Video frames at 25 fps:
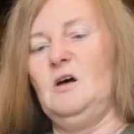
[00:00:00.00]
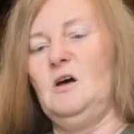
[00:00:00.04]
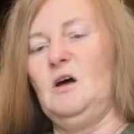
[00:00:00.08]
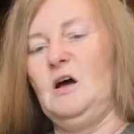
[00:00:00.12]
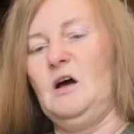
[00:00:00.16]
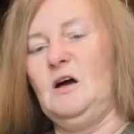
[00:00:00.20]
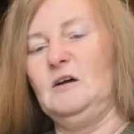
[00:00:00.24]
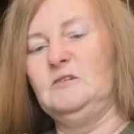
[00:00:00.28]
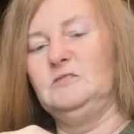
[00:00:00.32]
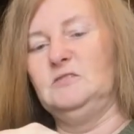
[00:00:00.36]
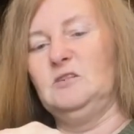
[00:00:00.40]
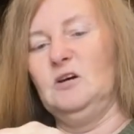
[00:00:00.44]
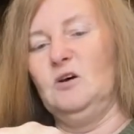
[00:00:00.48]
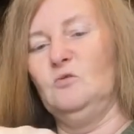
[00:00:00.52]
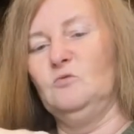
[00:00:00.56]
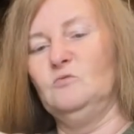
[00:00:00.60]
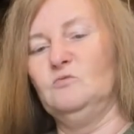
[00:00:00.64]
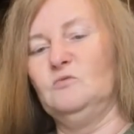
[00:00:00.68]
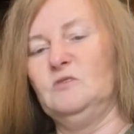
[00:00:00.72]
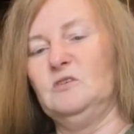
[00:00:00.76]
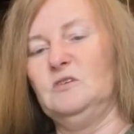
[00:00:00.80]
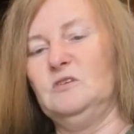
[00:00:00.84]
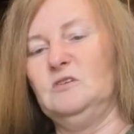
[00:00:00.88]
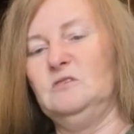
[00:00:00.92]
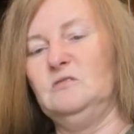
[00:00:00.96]
I don't
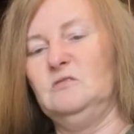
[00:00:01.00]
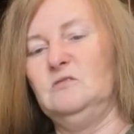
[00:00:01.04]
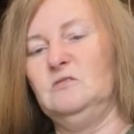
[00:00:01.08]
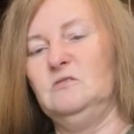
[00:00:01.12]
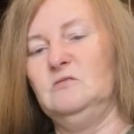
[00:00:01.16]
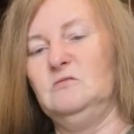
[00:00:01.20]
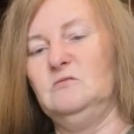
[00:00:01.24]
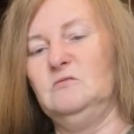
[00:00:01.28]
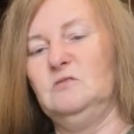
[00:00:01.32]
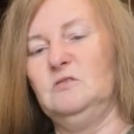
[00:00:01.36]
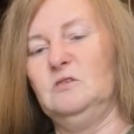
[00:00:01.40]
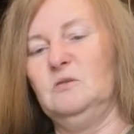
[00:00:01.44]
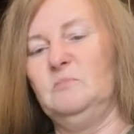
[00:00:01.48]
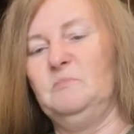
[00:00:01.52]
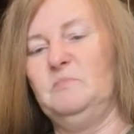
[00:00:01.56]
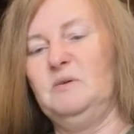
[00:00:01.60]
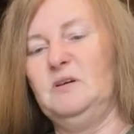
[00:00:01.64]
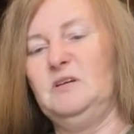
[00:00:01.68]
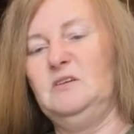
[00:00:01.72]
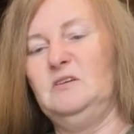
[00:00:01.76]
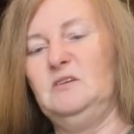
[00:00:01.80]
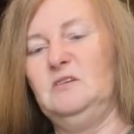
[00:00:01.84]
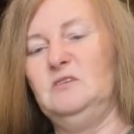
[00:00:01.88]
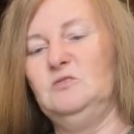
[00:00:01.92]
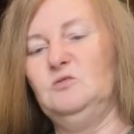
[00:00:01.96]
think the
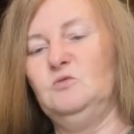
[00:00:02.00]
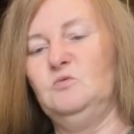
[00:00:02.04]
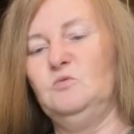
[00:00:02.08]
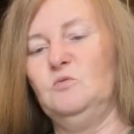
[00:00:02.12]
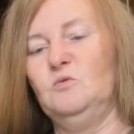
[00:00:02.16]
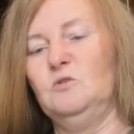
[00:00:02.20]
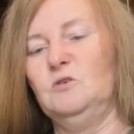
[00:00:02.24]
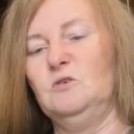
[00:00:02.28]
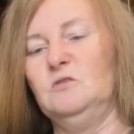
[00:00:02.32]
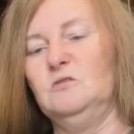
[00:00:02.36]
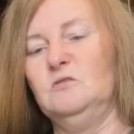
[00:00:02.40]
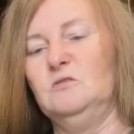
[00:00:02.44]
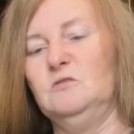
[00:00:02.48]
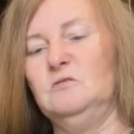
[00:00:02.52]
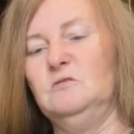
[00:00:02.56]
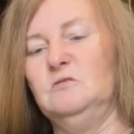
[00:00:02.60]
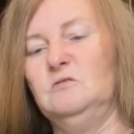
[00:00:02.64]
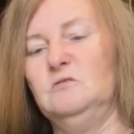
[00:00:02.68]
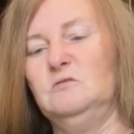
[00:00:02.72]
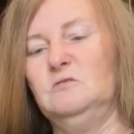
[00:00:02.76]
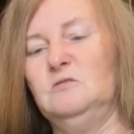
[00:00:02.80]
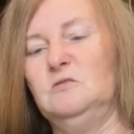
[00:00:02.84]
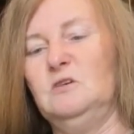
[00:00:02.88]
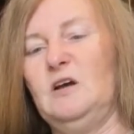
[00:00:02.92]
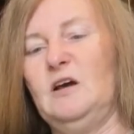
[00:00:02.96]
beatings were
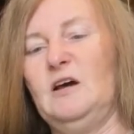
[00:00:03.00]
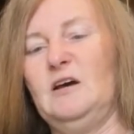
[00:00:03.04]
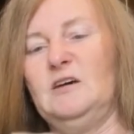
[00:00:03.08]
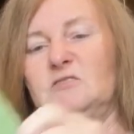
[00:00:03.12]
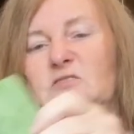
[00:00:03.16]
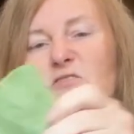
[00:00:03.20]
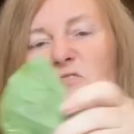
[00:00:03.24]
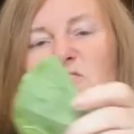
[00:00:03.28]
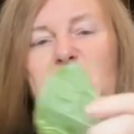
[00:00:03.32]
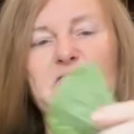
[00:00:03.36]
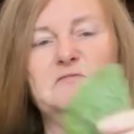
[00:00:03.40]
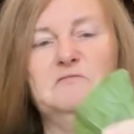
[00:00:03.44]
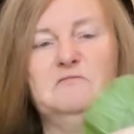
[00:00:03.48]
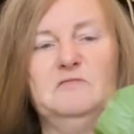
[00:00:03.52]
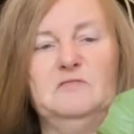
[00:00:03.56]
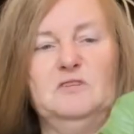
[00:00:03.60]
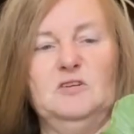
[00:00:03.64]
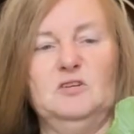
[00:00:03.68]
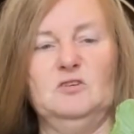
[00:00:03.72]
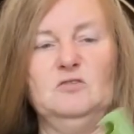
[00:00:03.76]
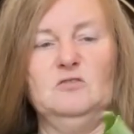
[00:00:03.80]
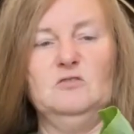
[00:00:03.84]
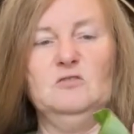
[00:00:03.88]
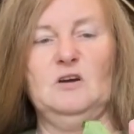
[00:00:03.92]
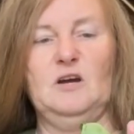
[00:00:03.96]
as
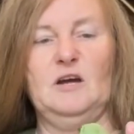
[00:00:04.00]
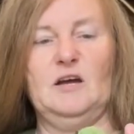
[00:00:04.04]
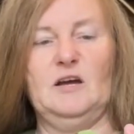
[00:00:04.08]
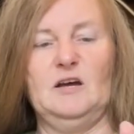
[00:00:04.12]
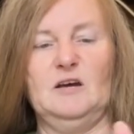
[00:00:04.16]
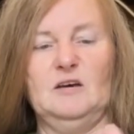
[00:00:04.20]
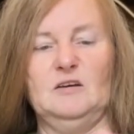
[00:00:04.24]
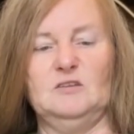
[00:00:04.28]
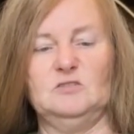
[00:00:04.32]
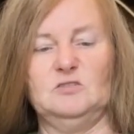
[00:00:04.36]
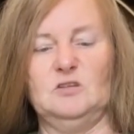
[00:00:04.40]
severe as